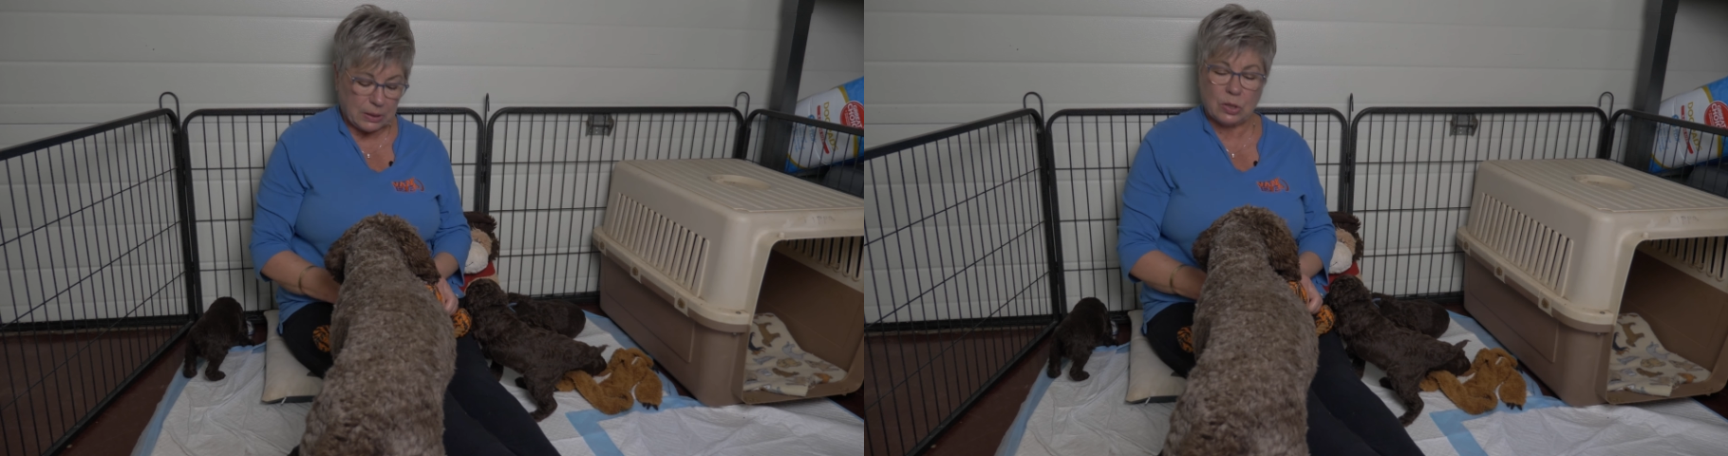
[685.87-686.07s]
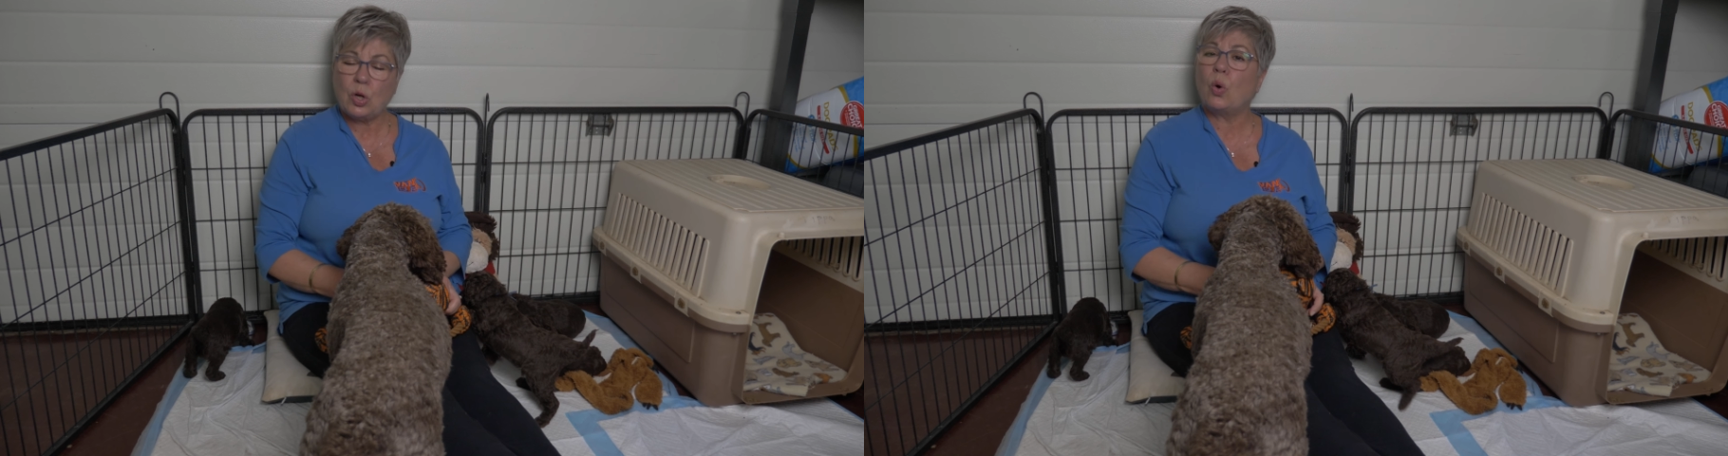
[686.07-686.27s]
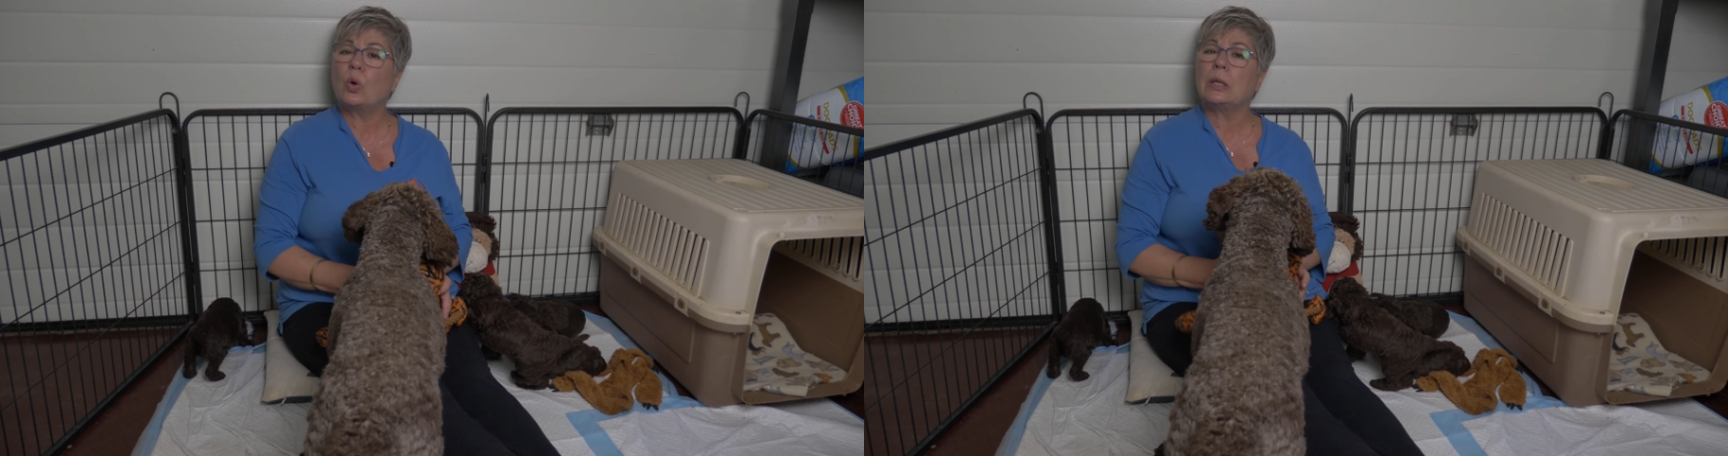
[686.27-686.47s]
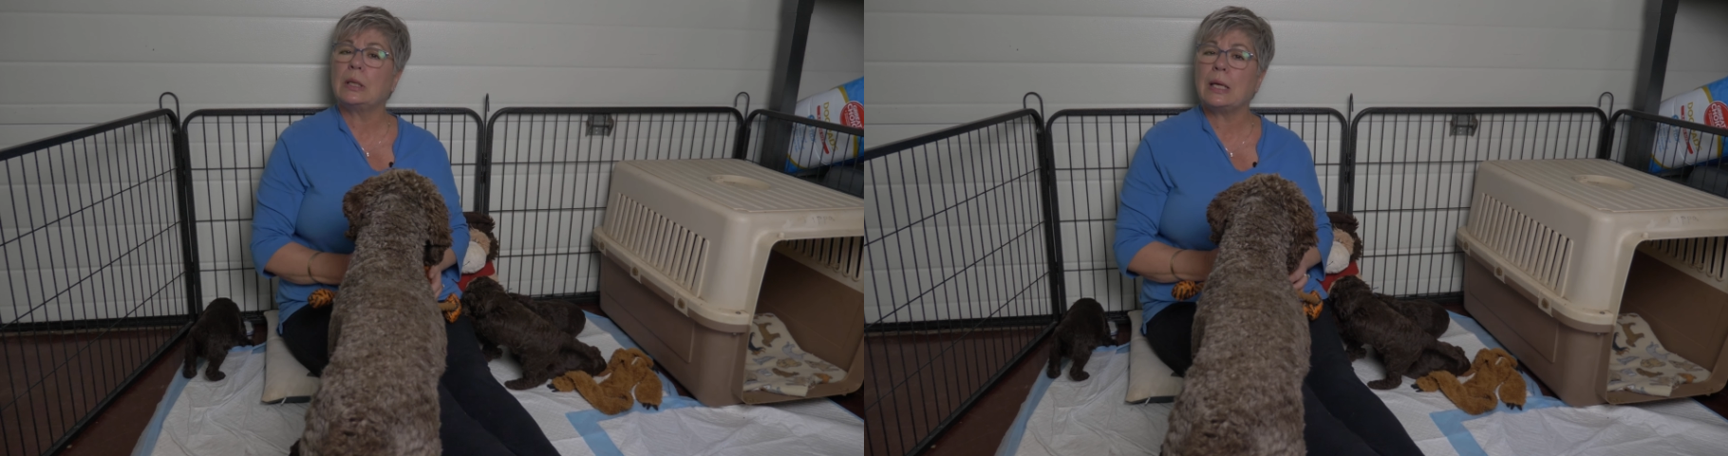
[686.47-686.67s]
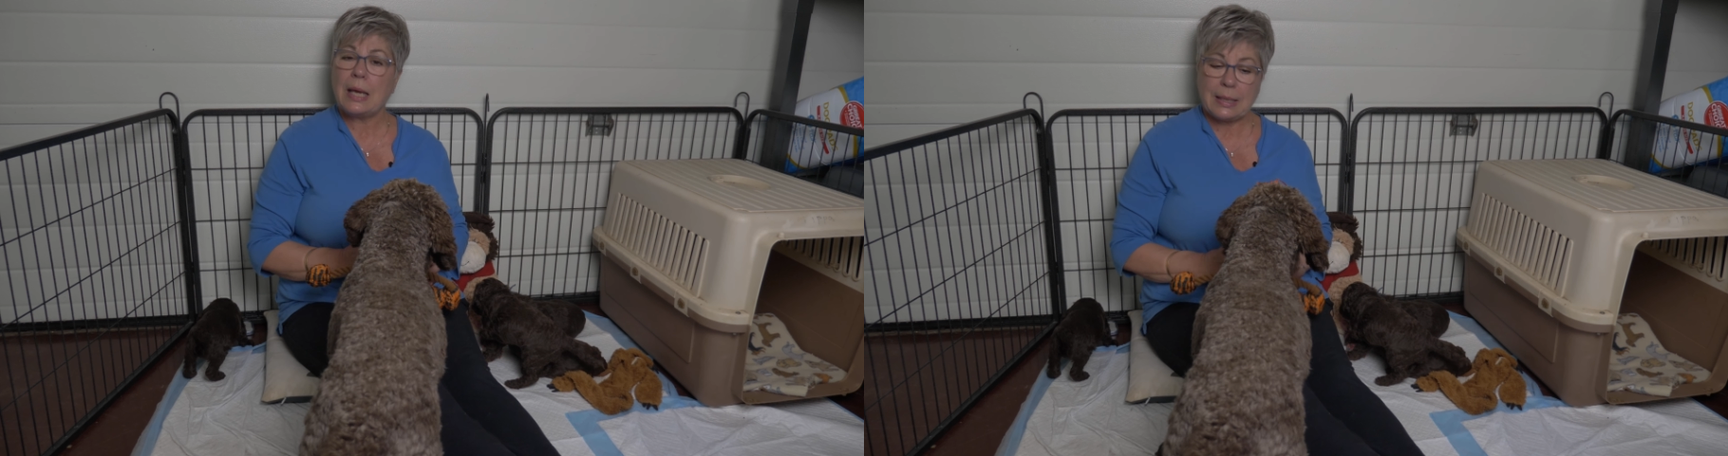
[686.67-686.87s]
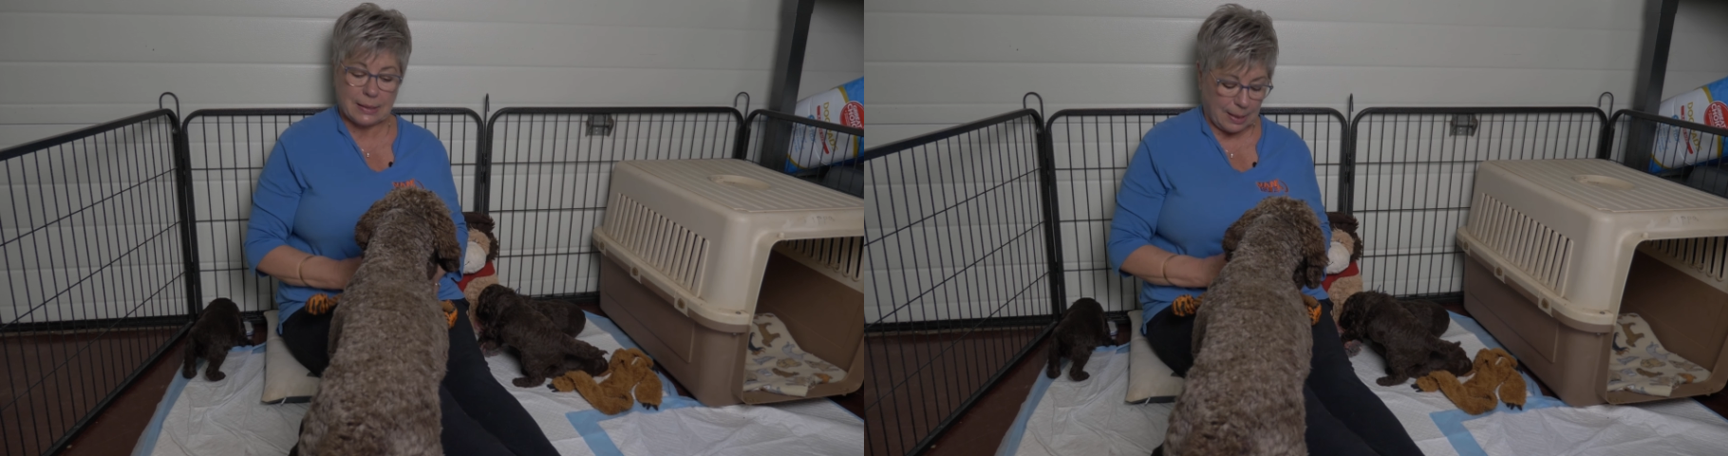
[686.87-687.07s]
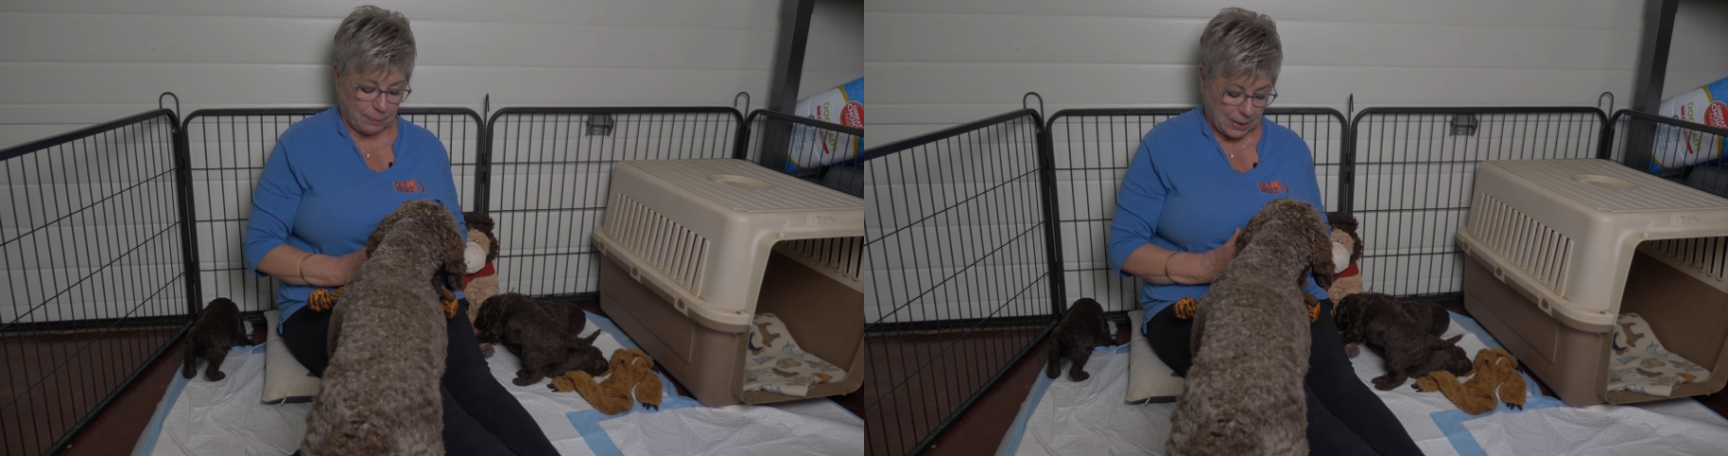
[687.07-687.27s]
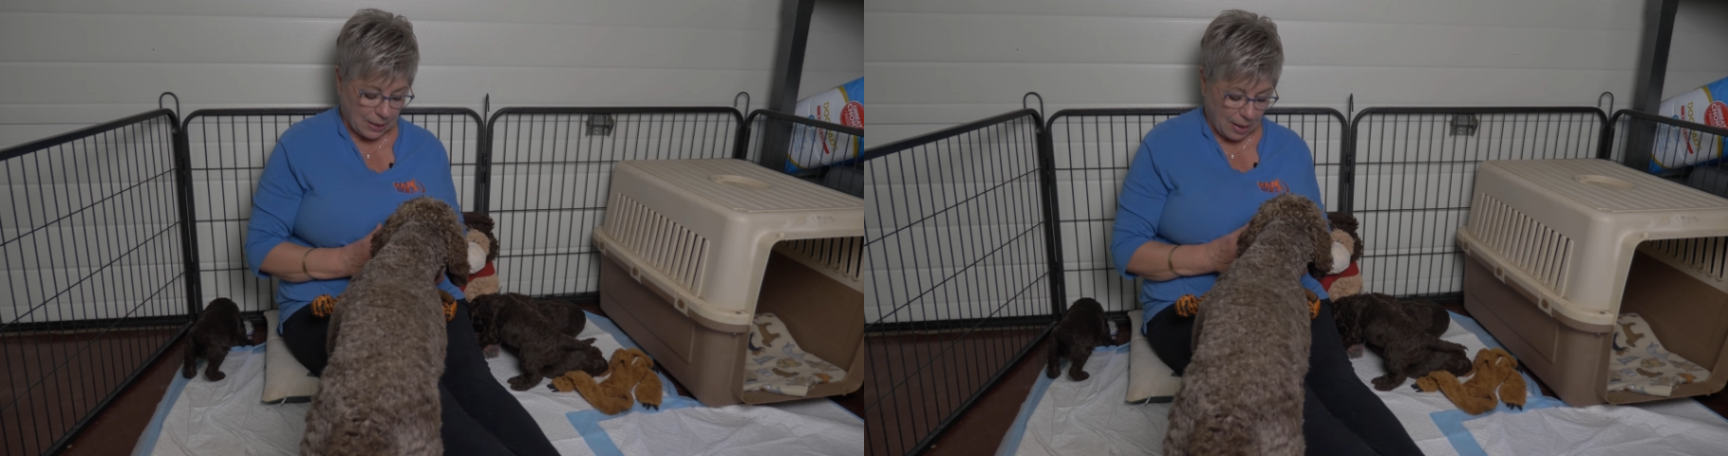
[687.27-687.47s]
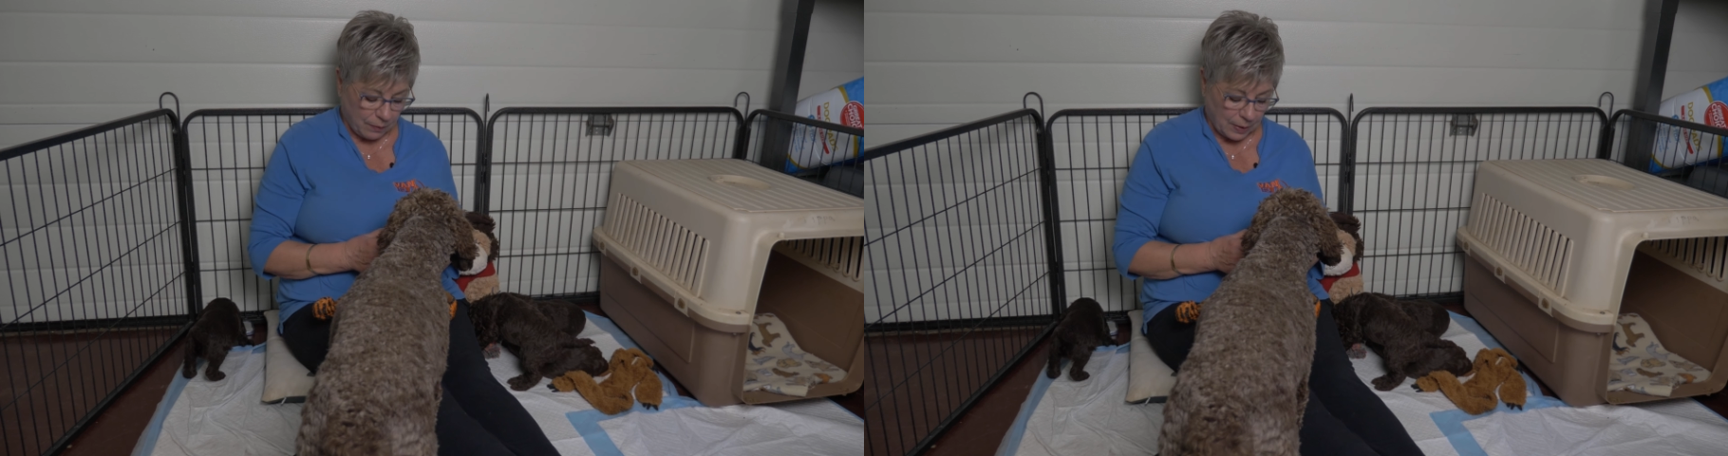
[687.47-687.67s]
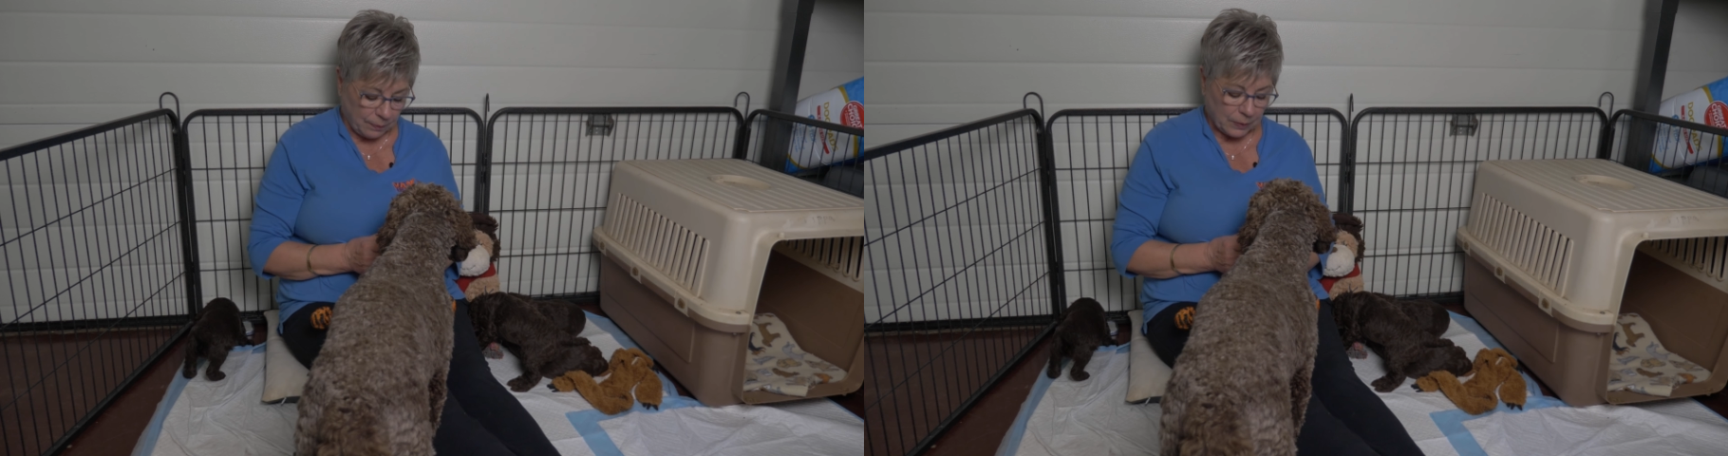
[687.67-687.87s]
but totally accepting
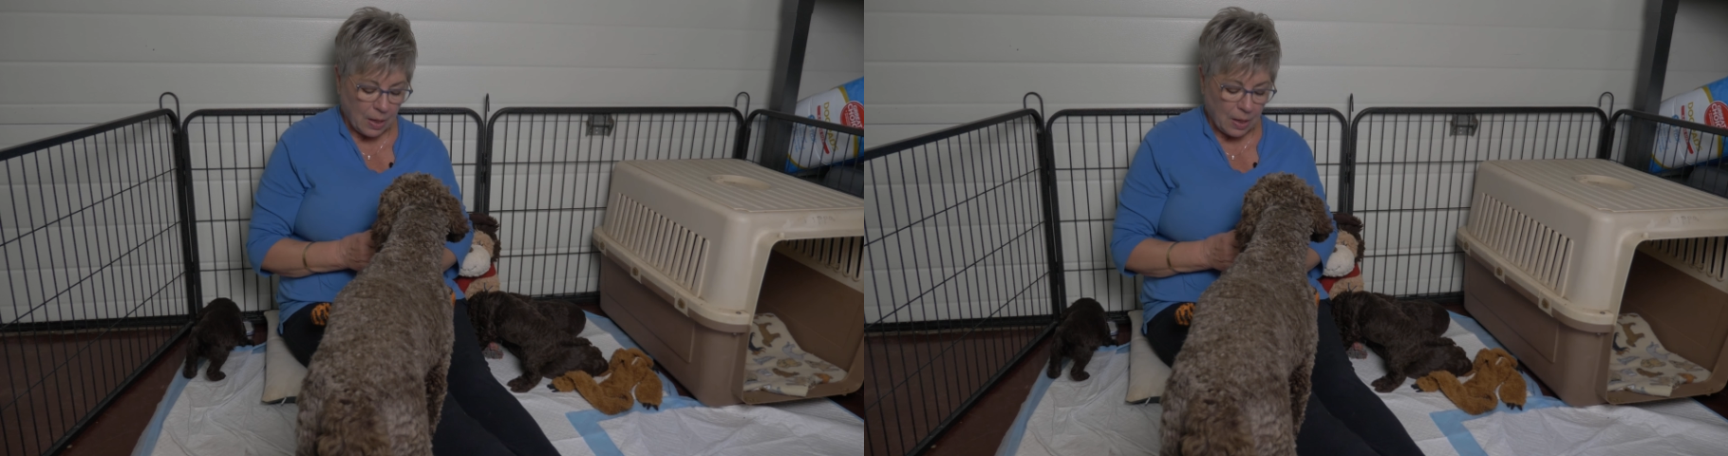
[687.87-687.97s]
of it.